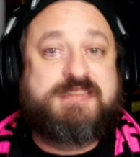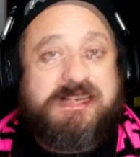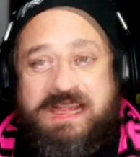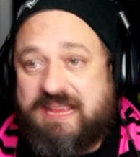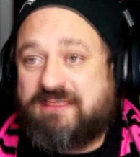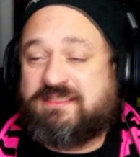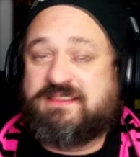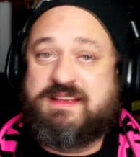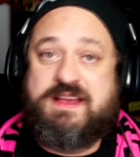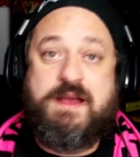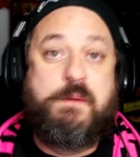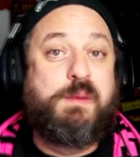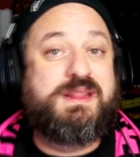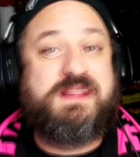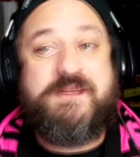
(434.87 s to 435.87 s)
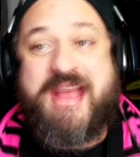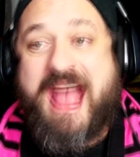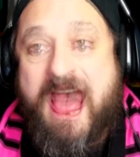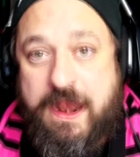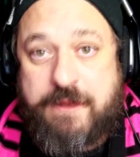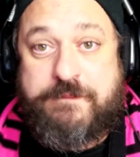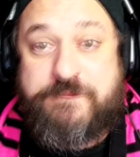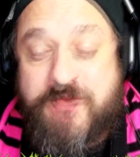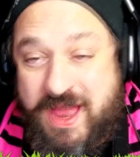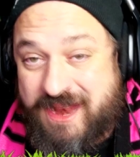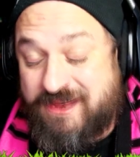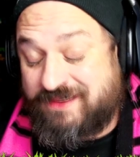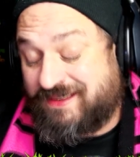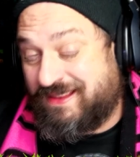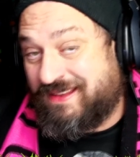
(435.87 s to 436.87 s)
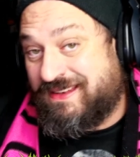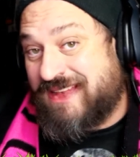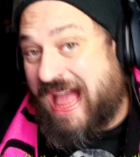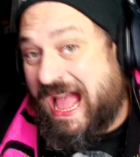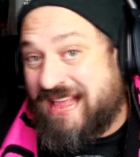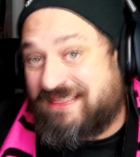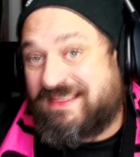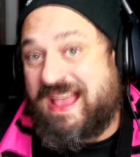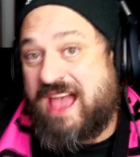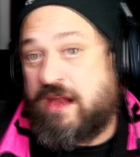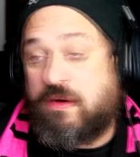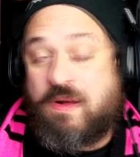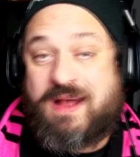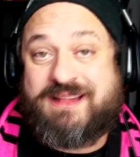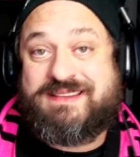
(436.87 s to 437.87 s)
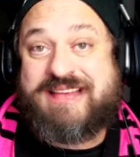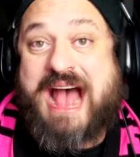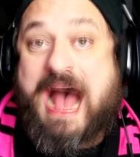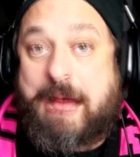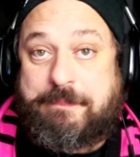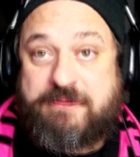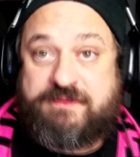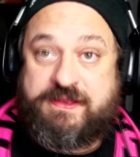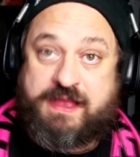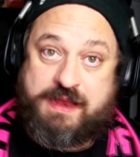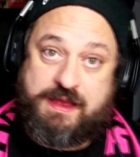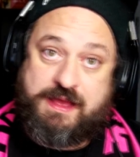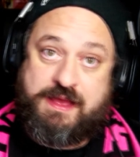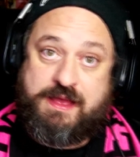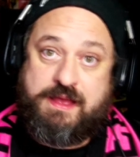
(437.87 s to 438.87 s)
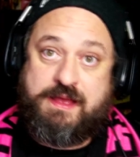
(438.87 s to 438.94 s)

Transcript: Schließ with the header finish. Nice header on top of it.